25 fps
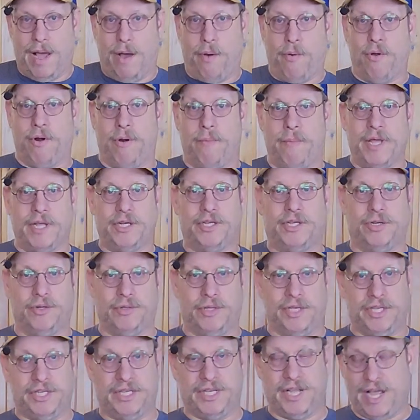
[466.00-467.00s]
I want to make sure
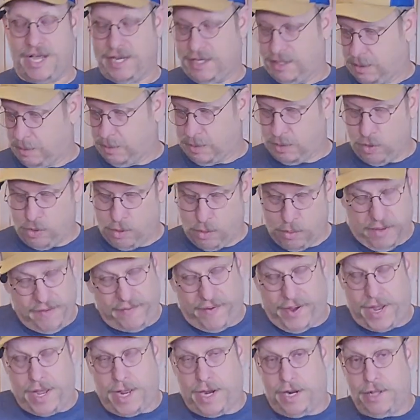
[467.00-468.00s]
these guys absorb.
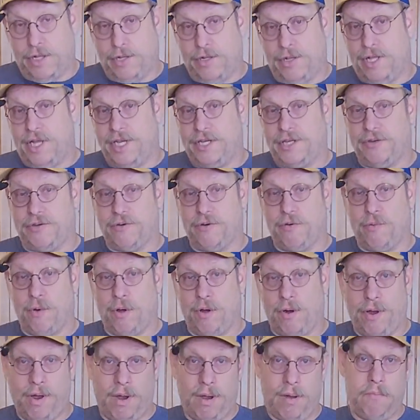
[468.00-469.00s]
If I got a little extra
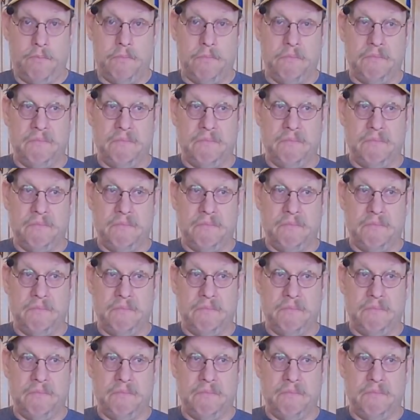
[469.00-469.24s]
water,